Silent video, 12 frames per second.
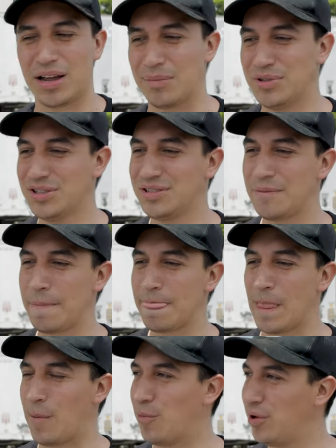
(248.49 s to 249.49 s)
Like
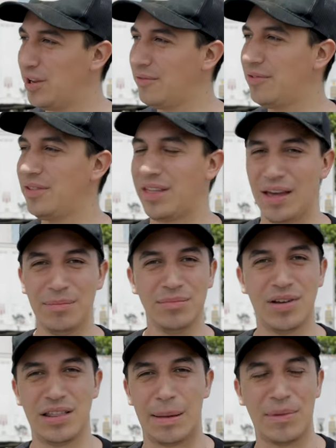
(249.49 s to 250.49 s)
I'm working for them
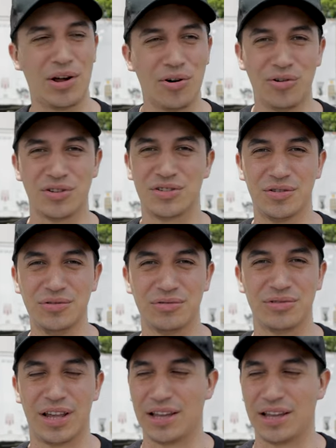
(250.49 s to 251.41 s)
and I'm not going to school.